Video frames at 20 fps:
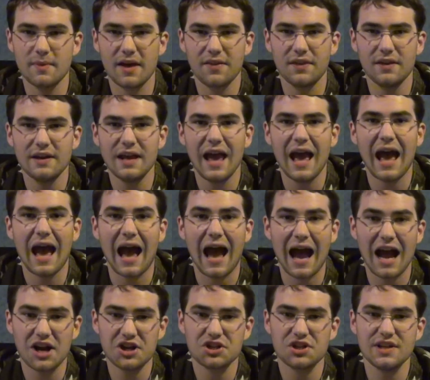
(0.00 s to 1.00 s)
method
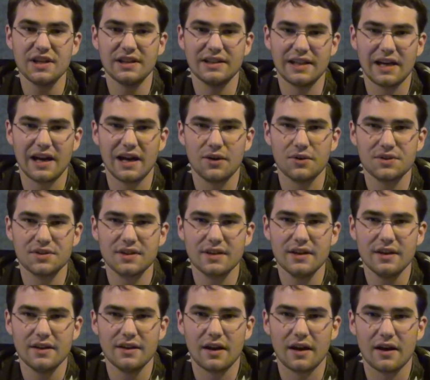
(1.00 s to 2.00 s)
actually allows
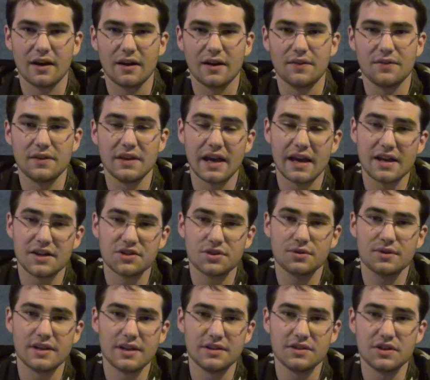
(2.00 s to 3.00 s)
uh, the
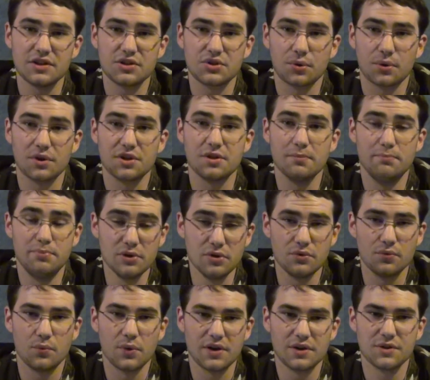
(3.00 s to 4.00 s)
Acer Easy Store to
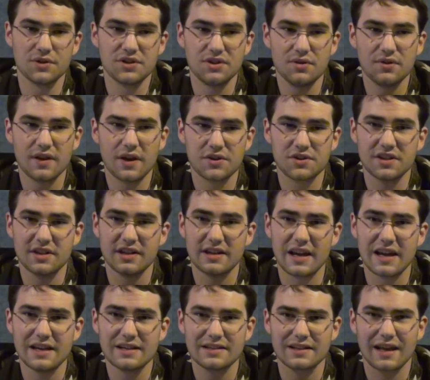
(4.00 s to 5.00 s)
boot Windows
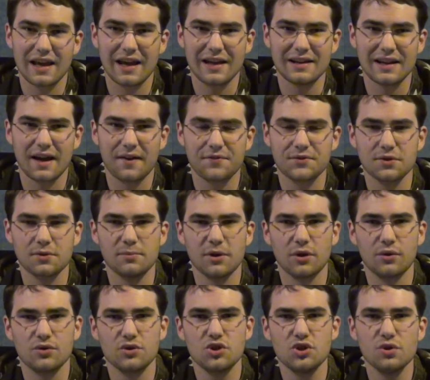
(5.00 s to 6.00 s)
2008, and after
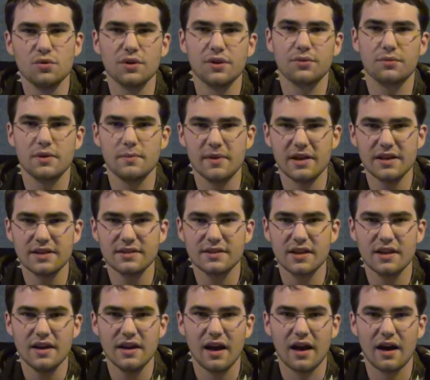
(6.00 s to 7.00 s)
about two or three
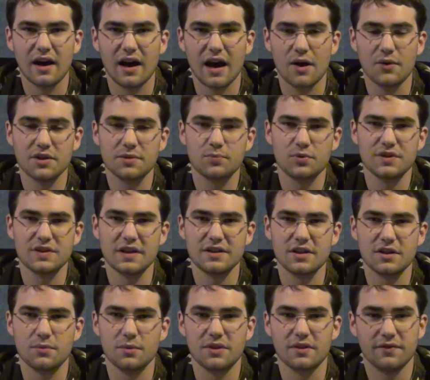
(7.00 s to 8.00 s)
minutes, uh, I was
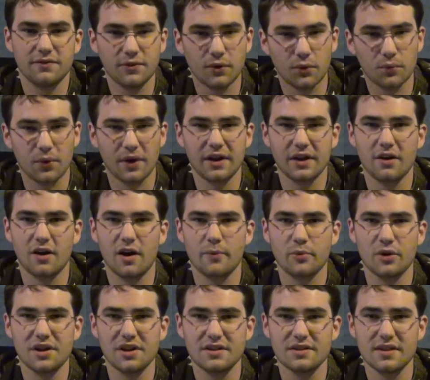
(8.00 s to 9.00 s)
presented with a full running
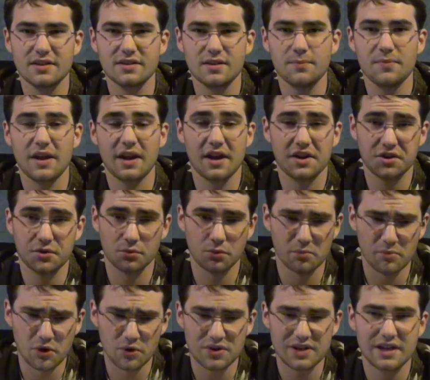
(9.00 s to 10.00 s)
operating system that I could
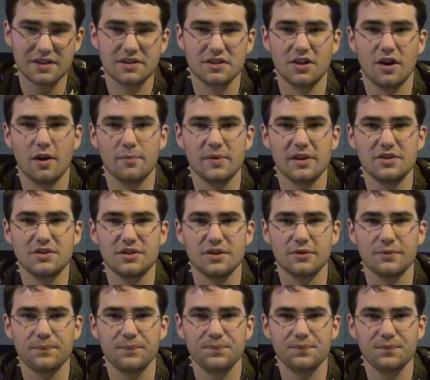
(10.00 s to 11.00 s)
remote desktop into.